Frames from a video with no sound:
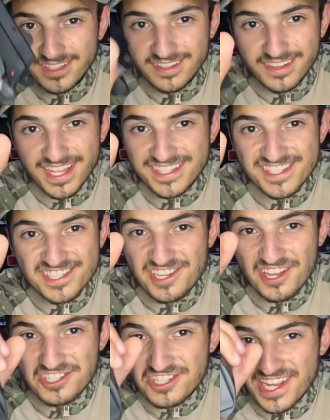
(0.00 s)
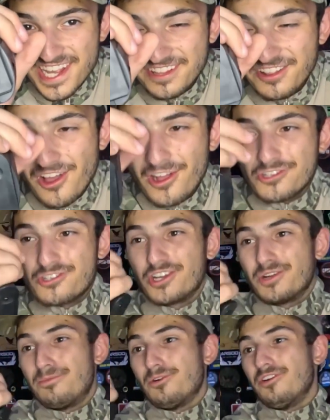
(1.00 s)
That's such a long
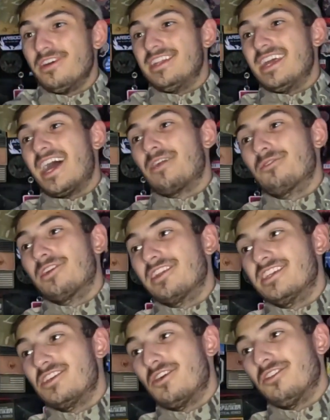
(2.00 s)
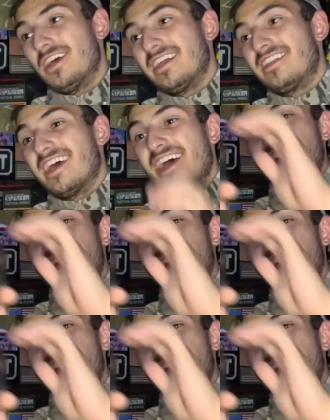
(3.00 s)
trigger pull, and I really don't like that.